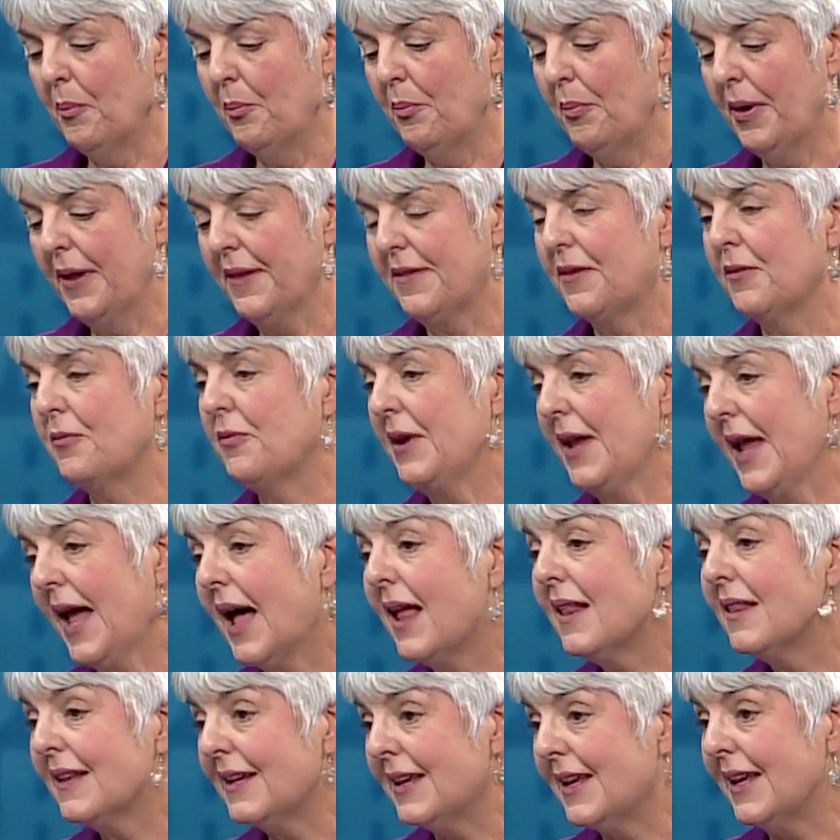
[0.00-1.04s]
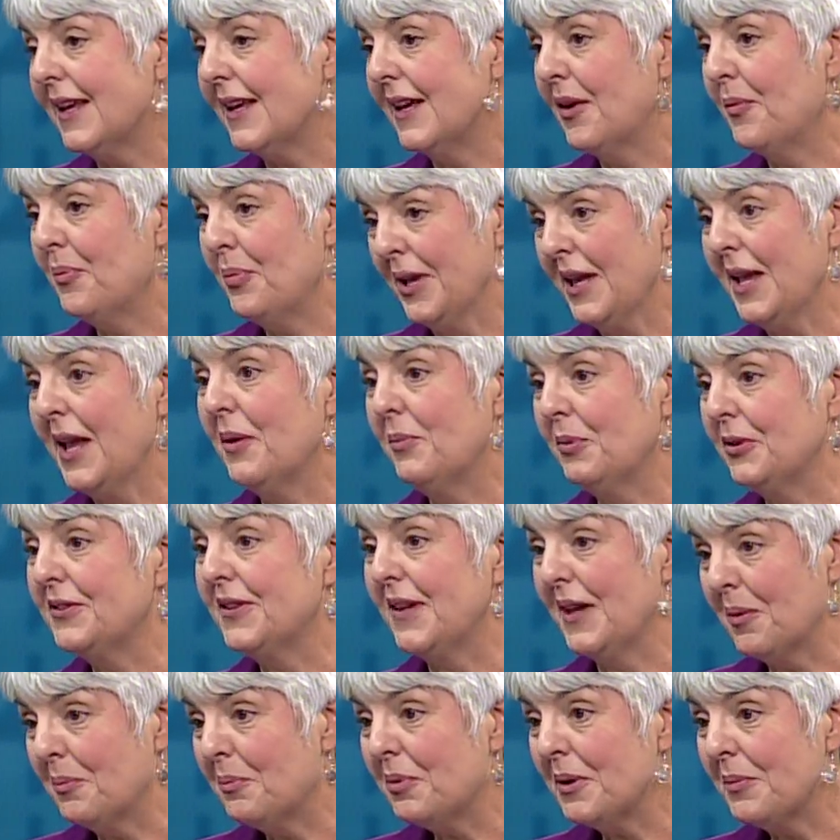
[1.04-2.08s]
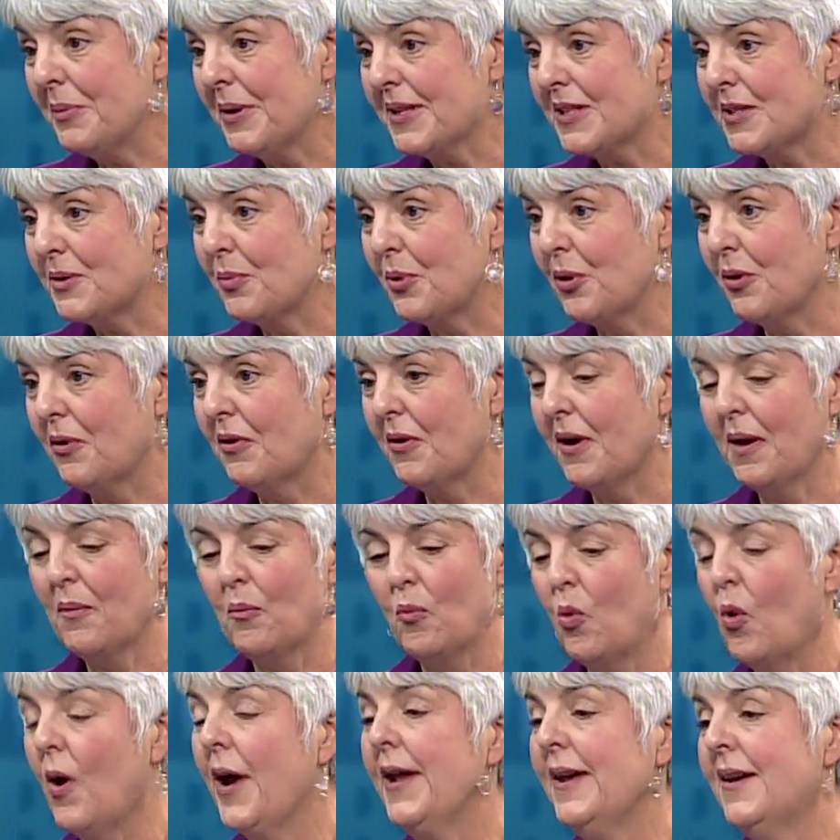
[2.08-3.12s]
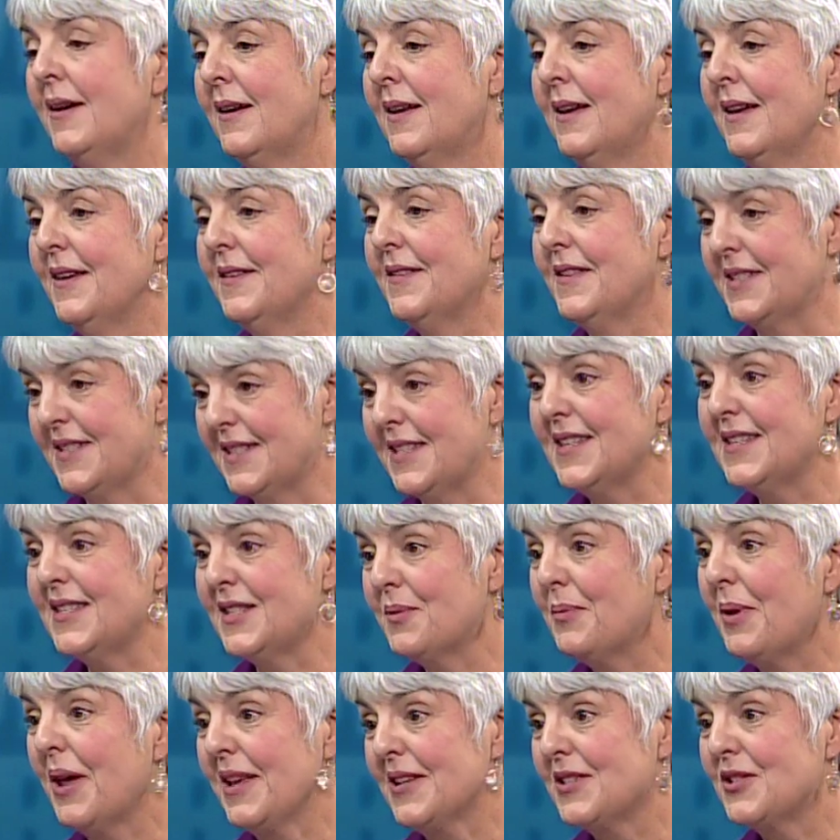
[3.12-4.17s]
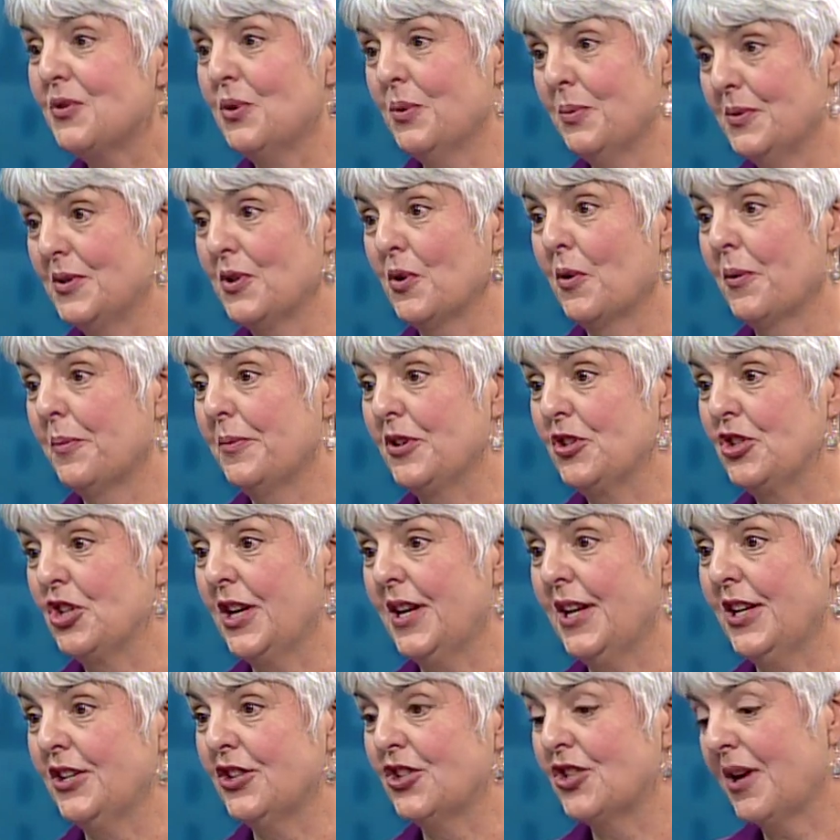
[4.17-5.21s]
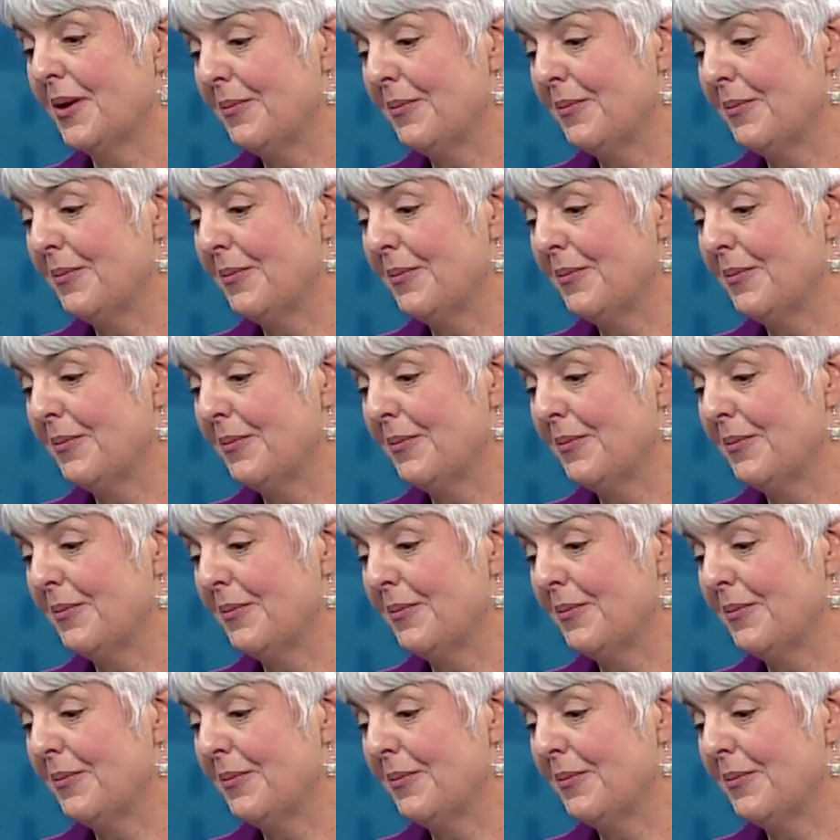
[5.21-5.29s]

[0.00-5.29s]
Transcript: But the reality of being able to implement a program, one, the system has to absorb the change.